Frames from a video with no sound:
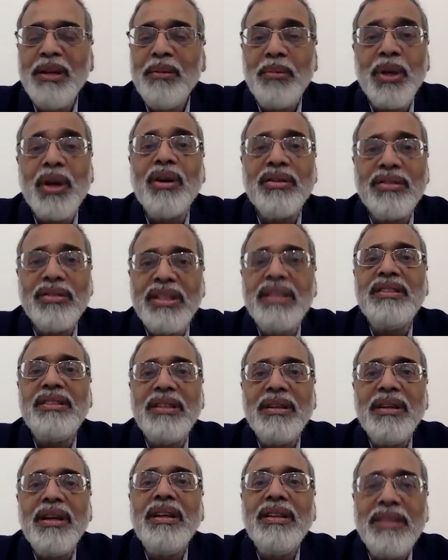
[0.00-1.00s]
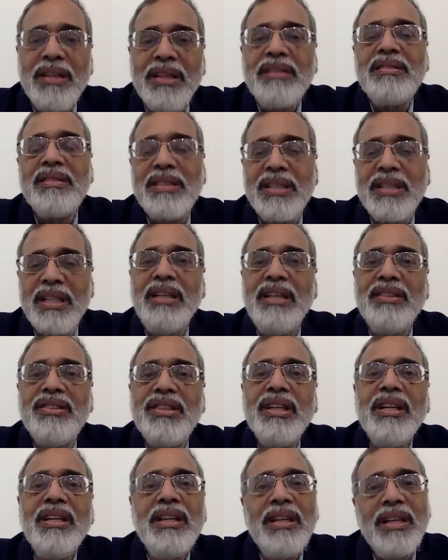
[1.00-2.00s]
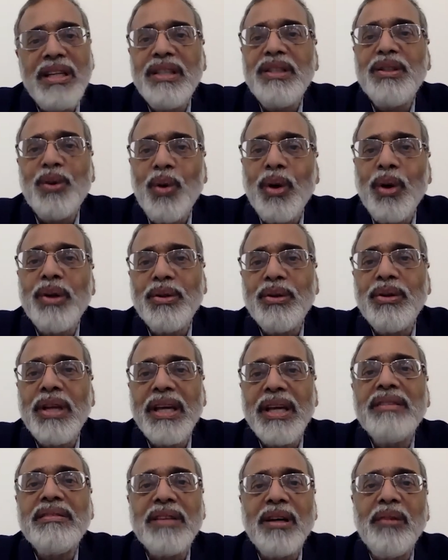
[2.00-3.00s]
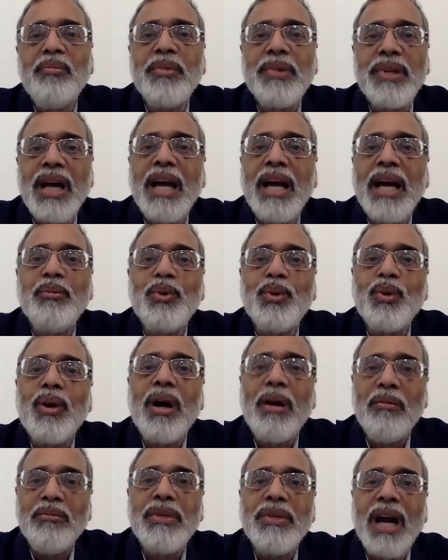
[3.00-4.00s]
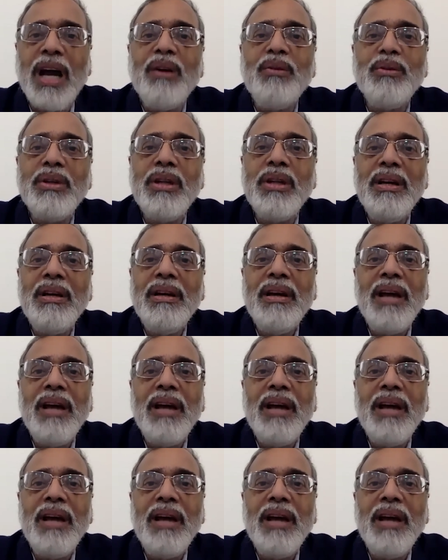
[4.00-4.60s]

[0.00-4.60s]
because this, this surge is going to take some time to come down.